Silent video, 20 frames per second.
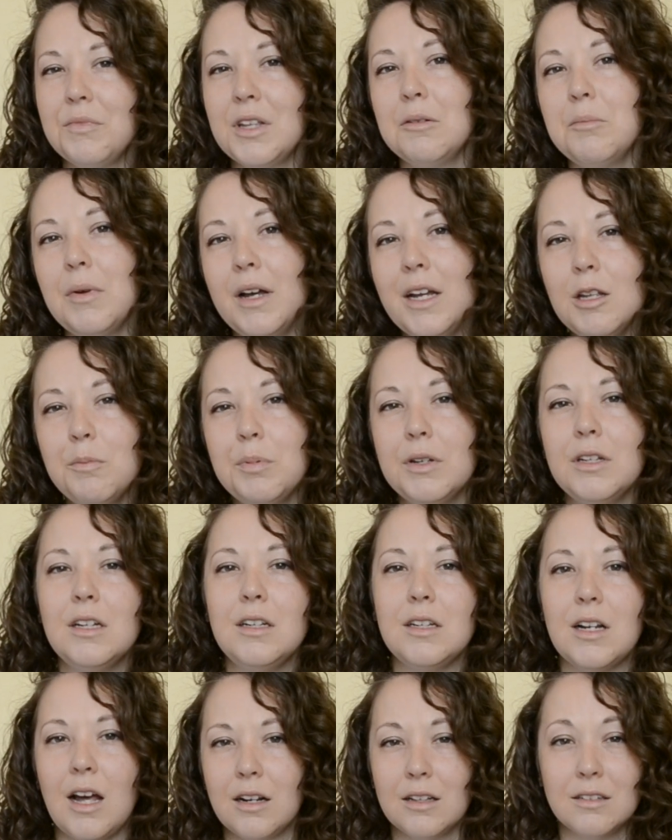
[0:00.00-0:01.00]
in my
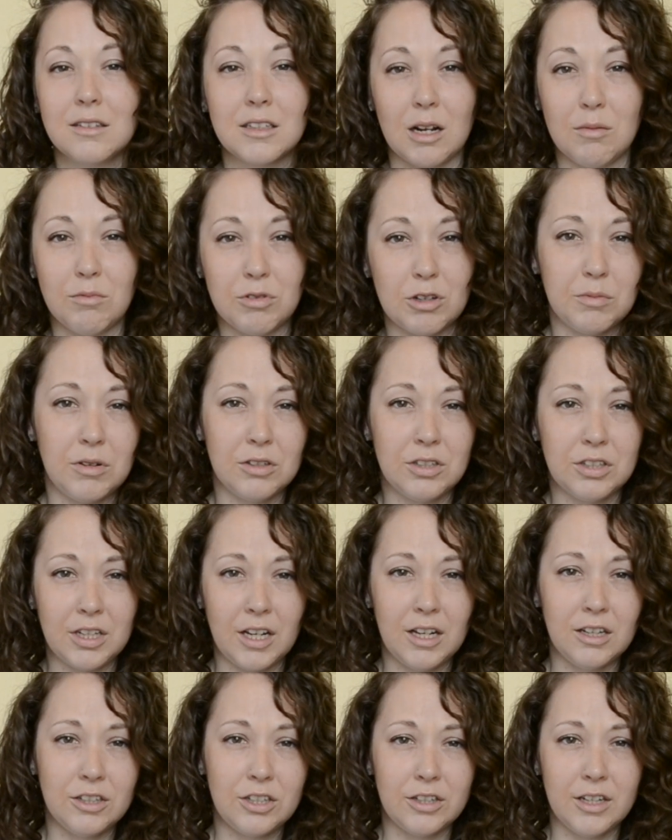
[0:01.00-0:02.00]
opinion, not as comfortable to
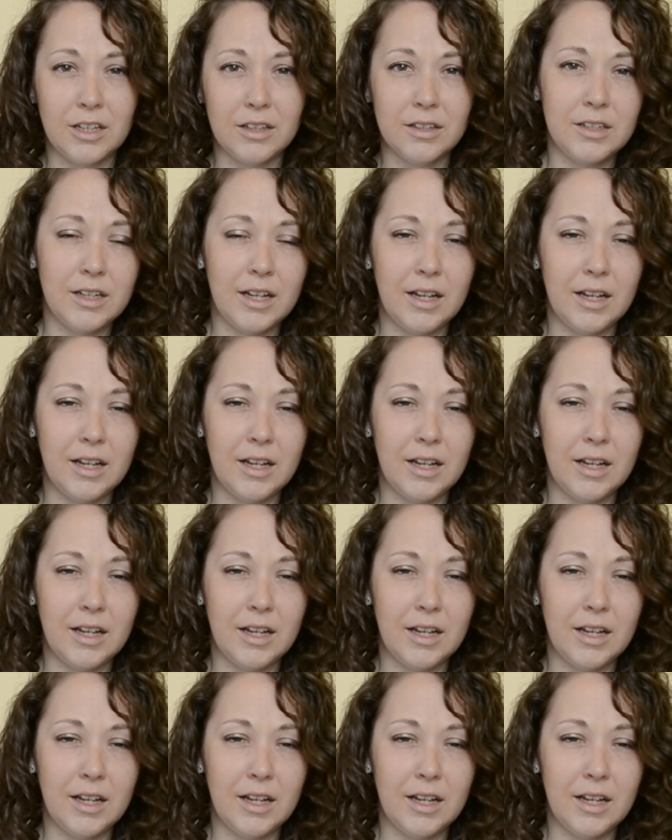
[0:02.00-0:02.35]
take during the